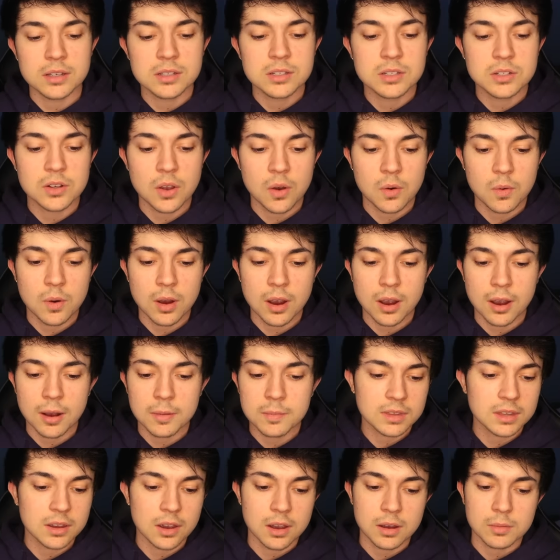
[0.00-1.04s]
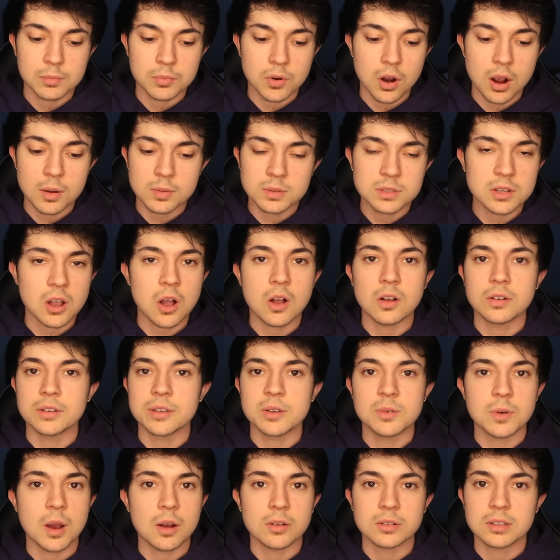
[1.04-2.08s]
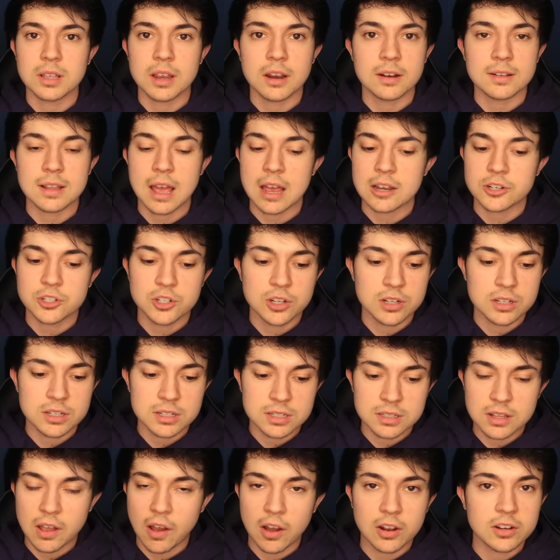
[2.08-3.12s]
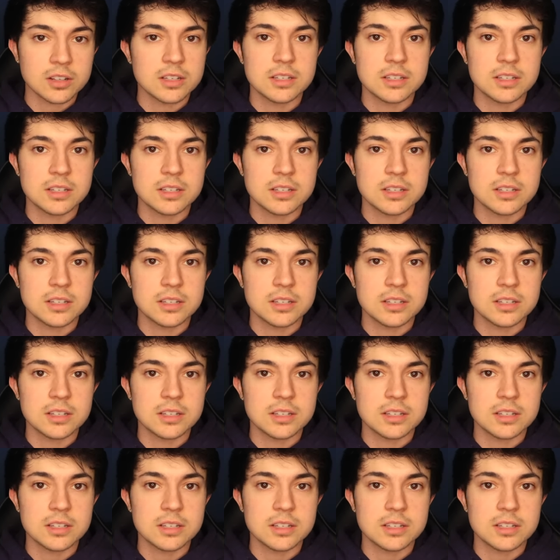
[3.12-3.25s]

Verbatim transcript: So uh, yeah, props to all of you out there. That shit is not